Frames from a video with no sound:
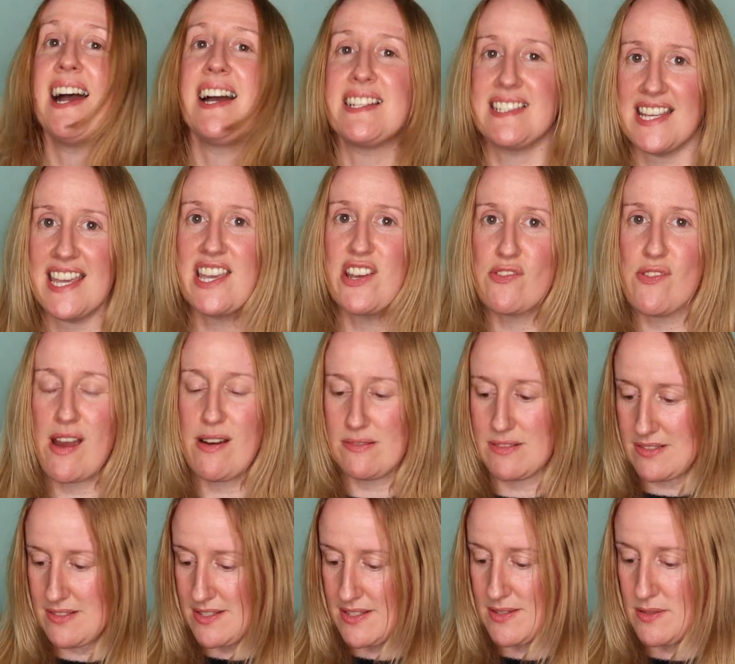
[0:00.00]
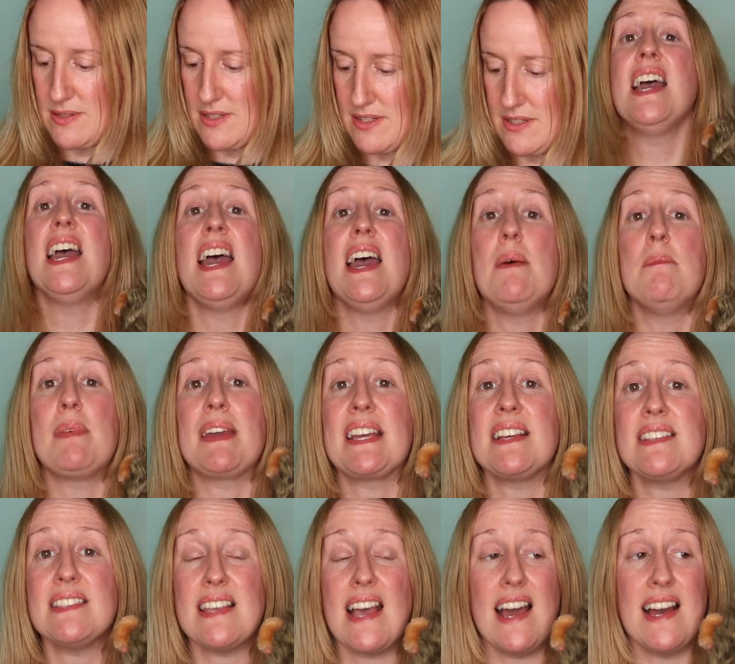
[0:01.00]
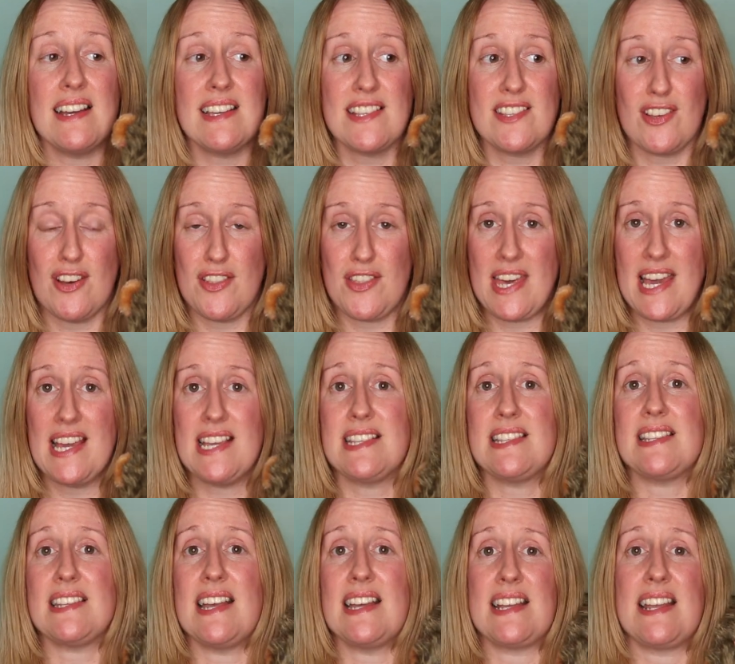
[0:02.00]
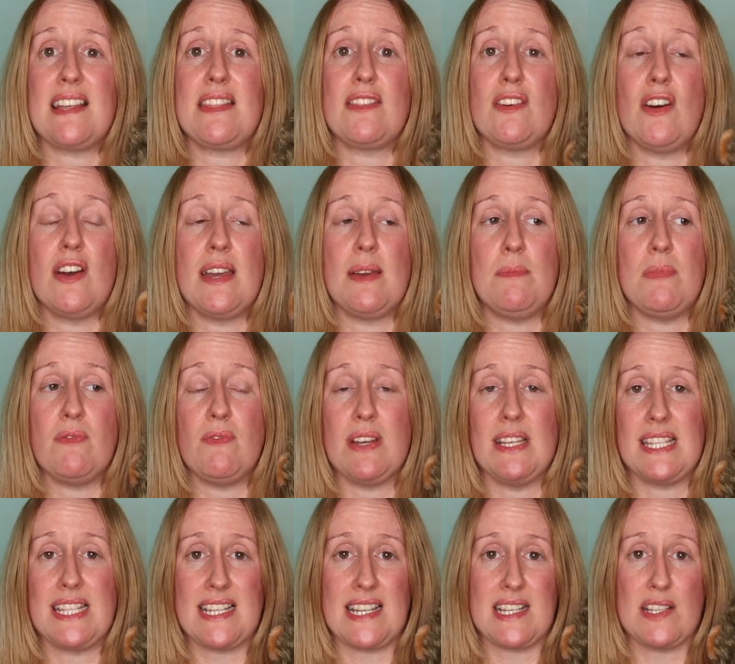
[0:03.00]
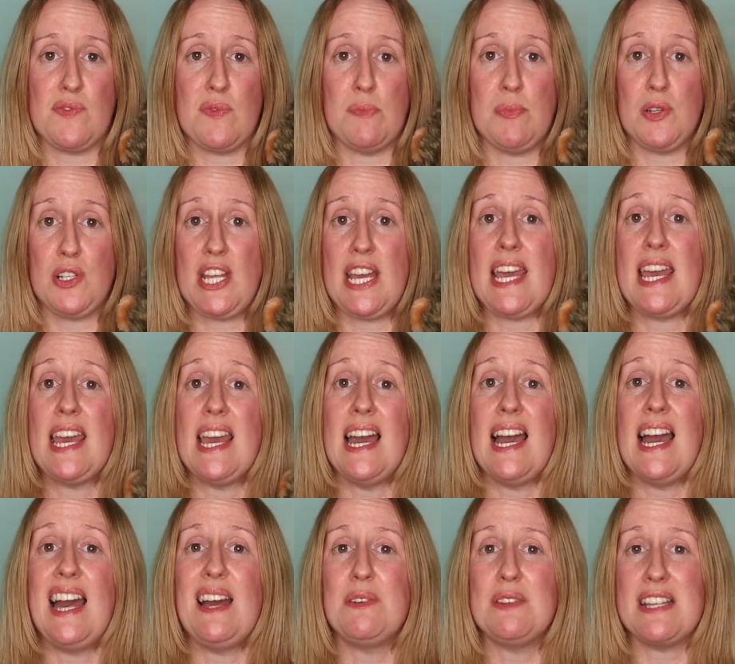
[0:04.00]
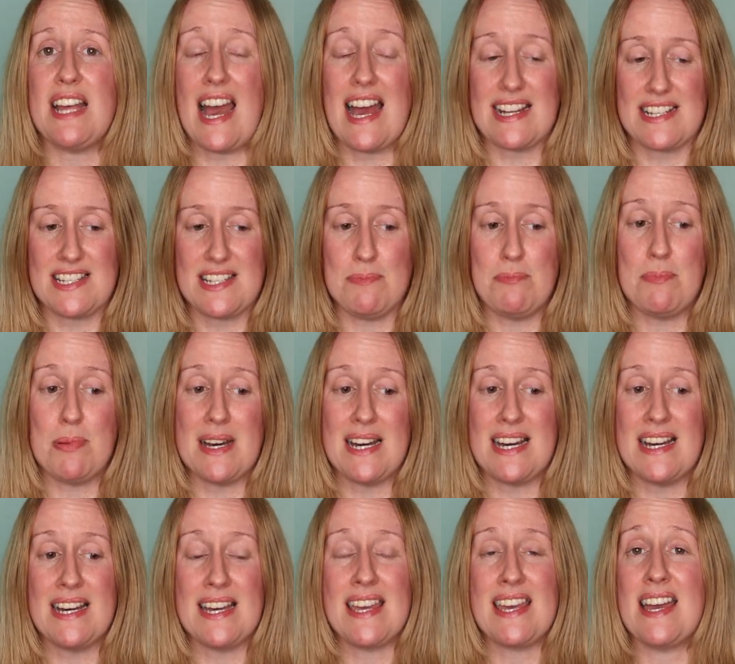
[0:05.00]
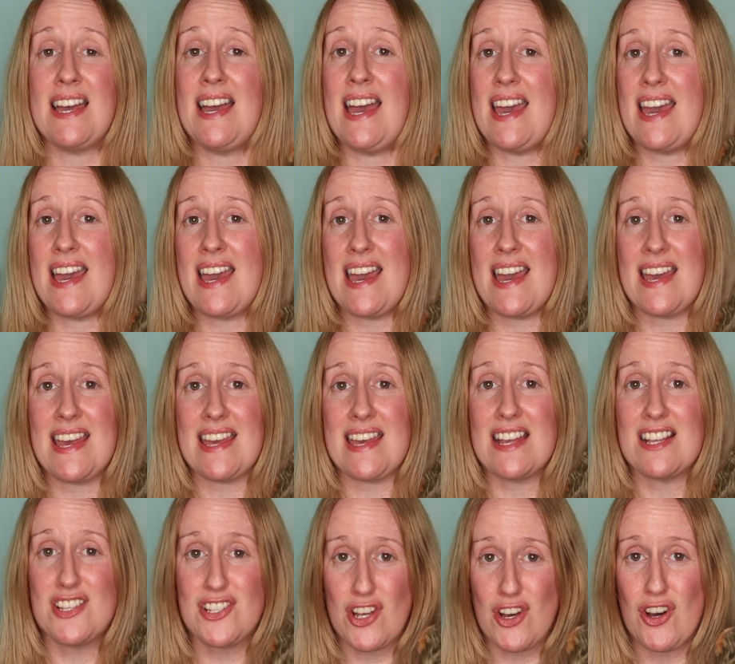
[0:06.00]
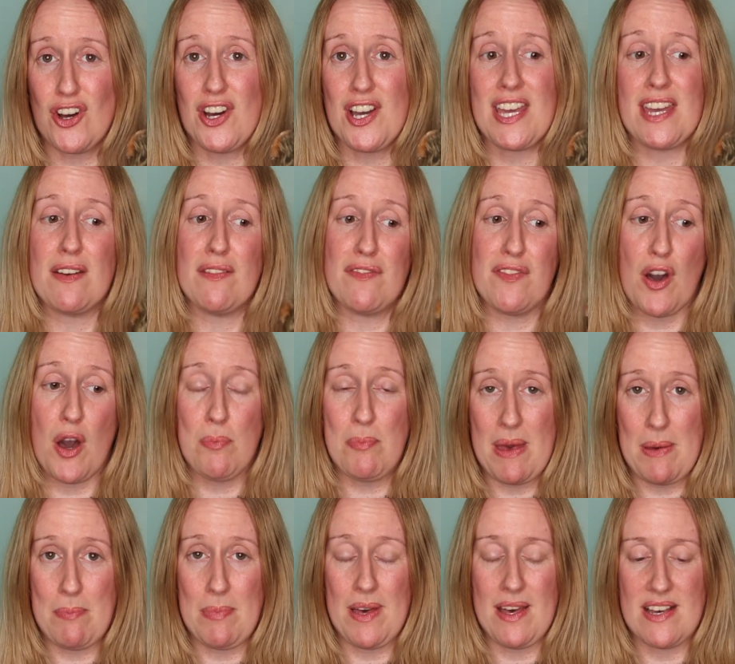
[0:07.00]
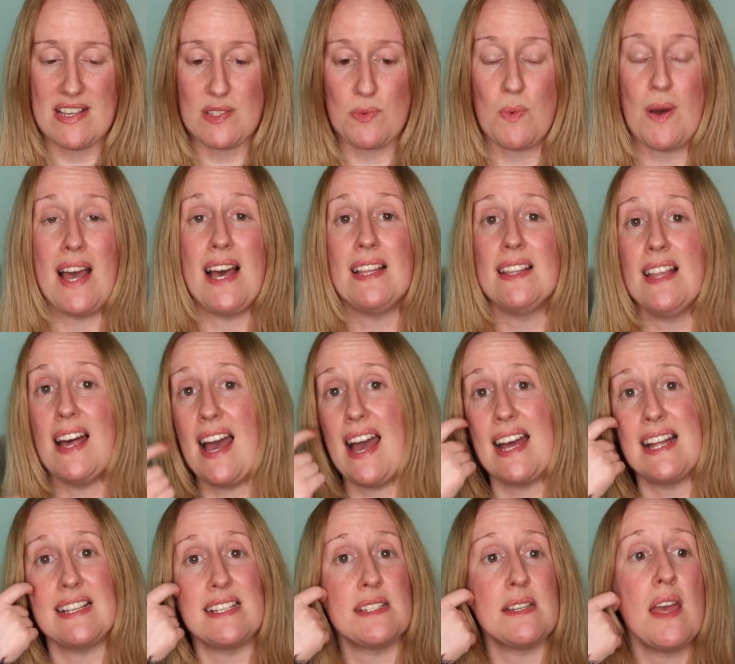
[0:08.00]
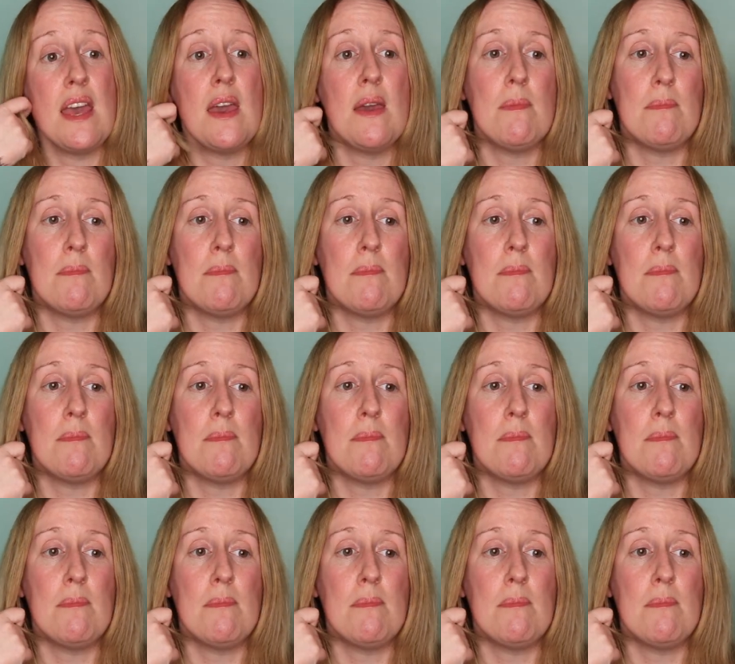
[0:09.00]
And he growls. Because I saw this and I thought it'd be really nice for Buddy, I had to buy a toy for Pippa as well, and